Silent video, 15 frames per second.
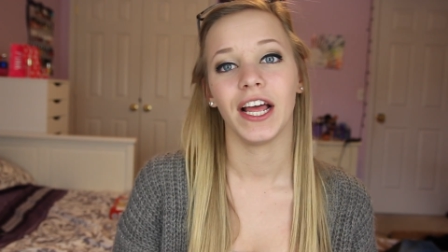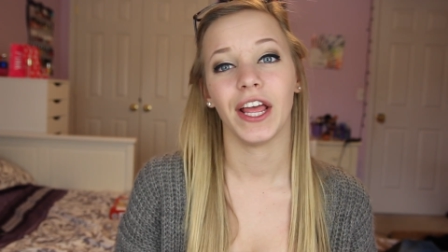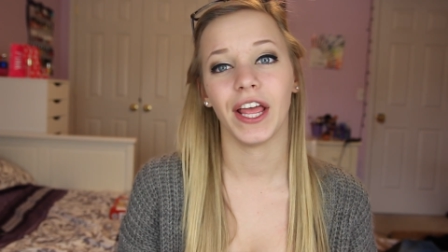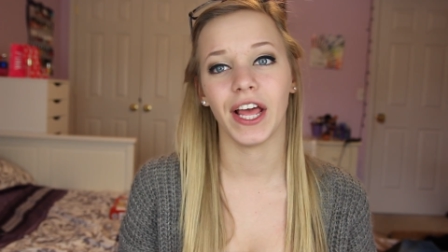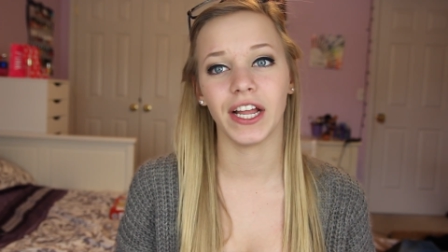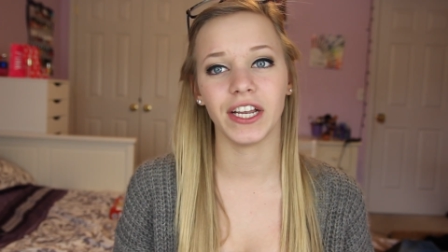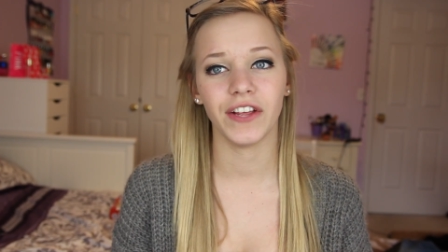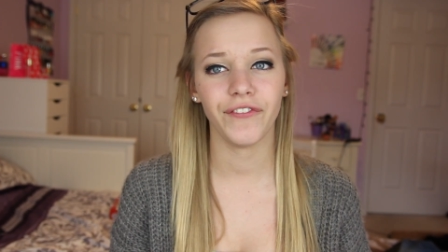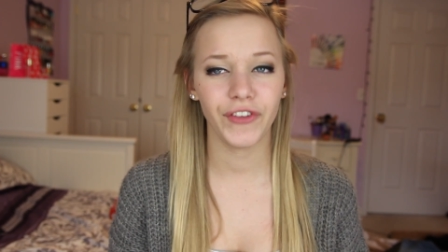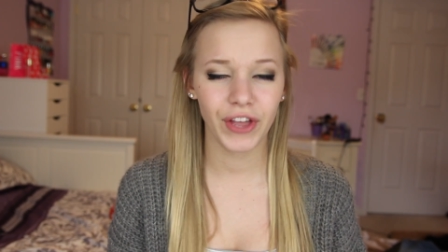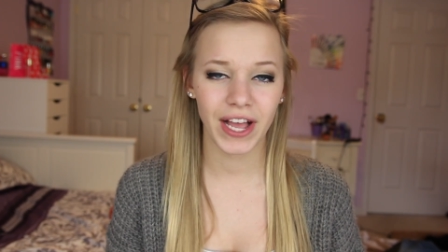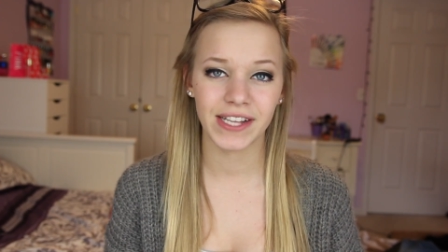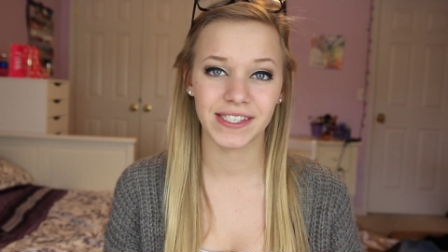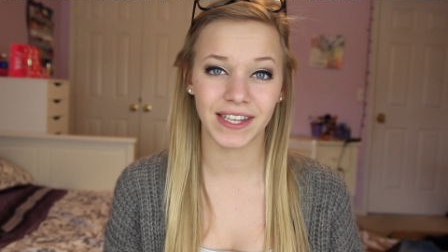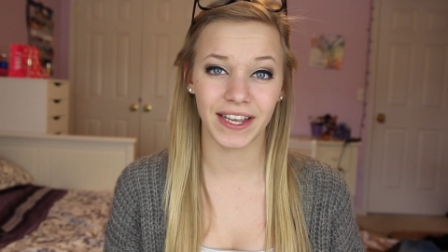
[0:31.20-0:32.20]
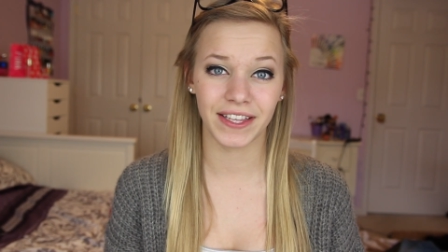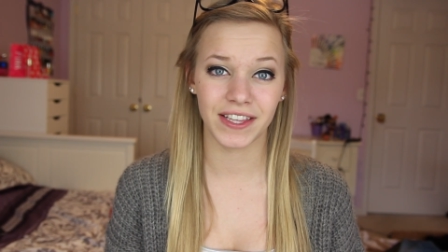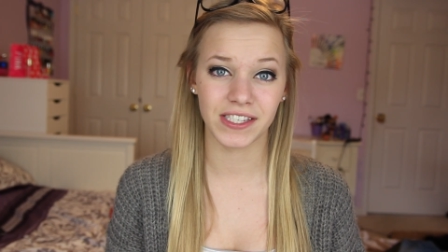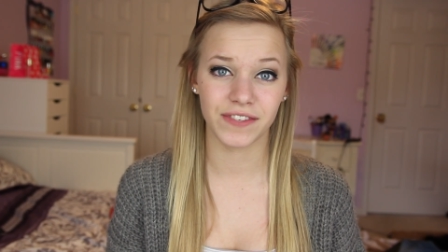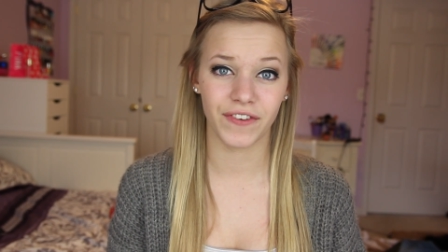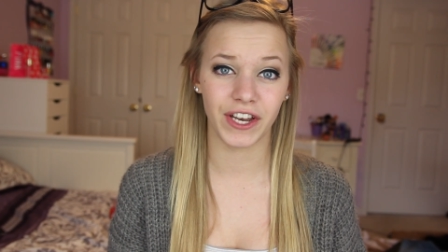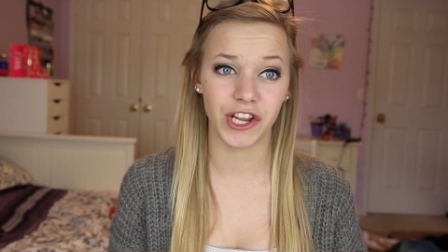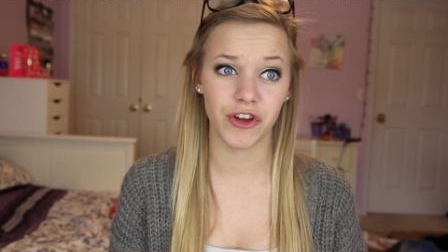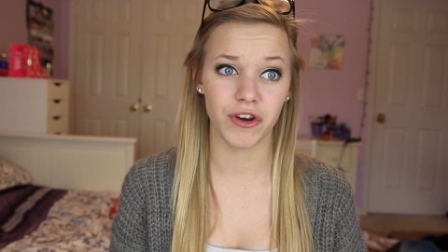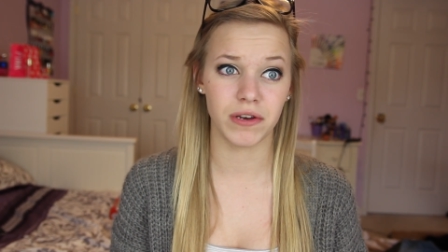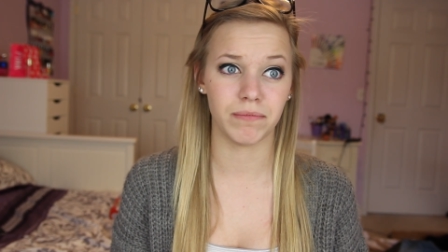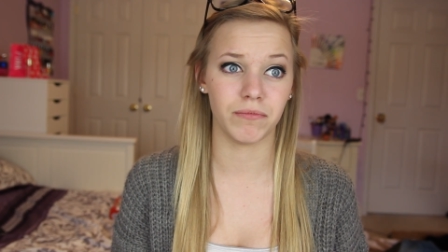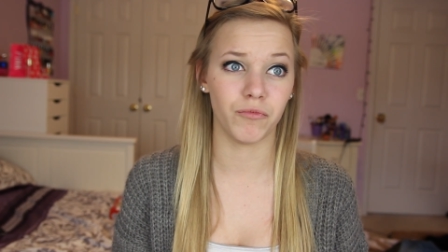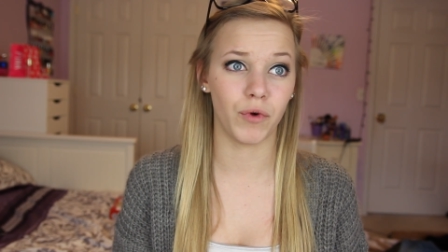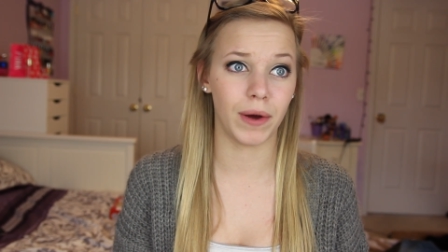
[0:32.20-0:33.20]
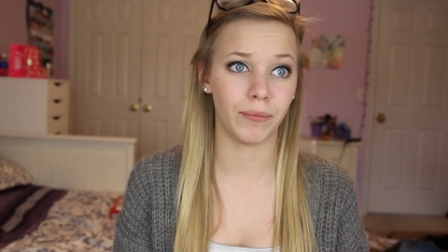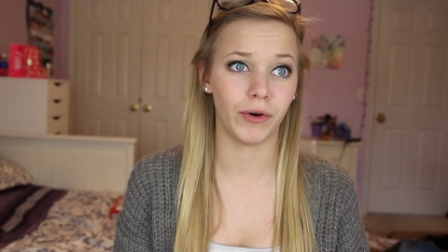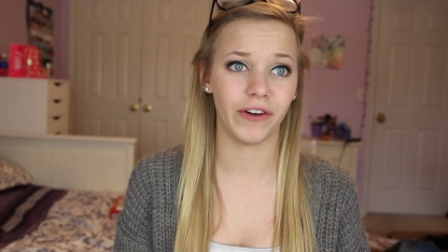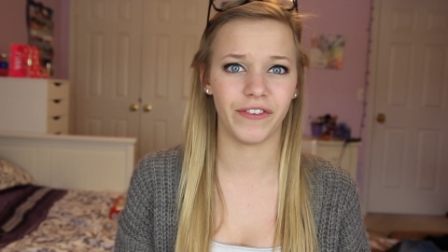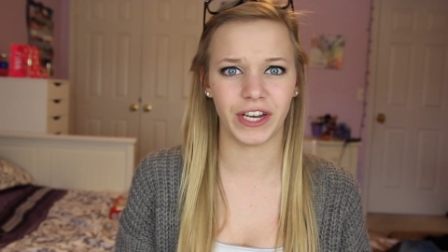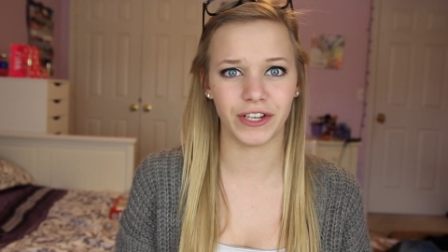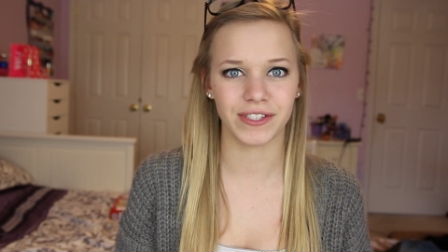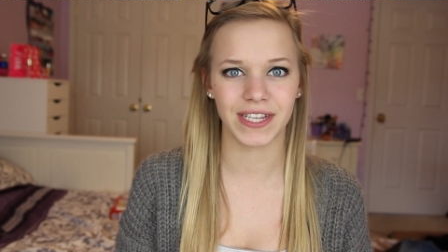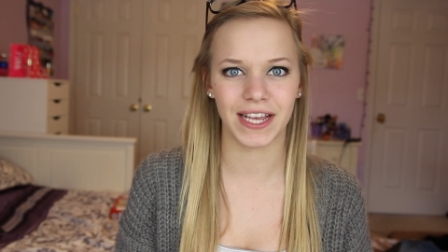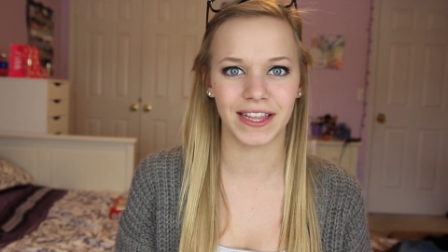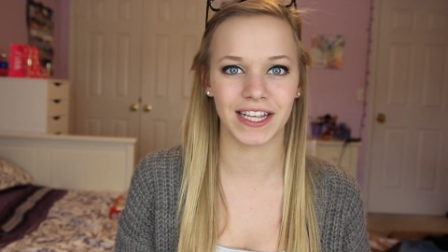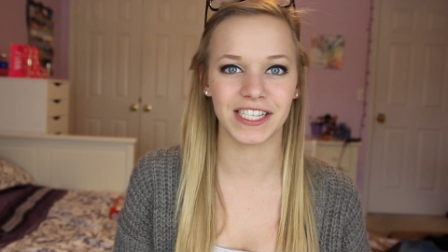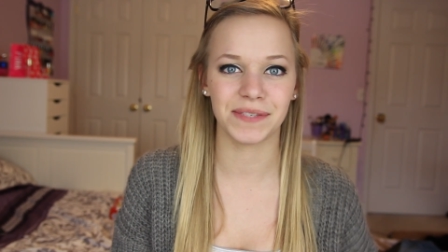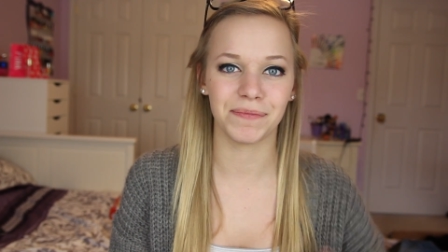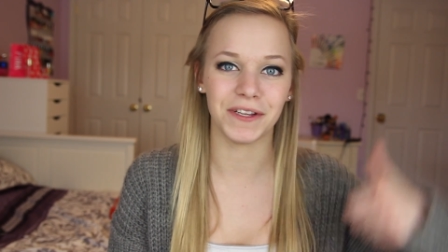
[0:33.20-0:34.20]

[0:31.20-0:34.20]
And if you guys like this video and want more videos like this,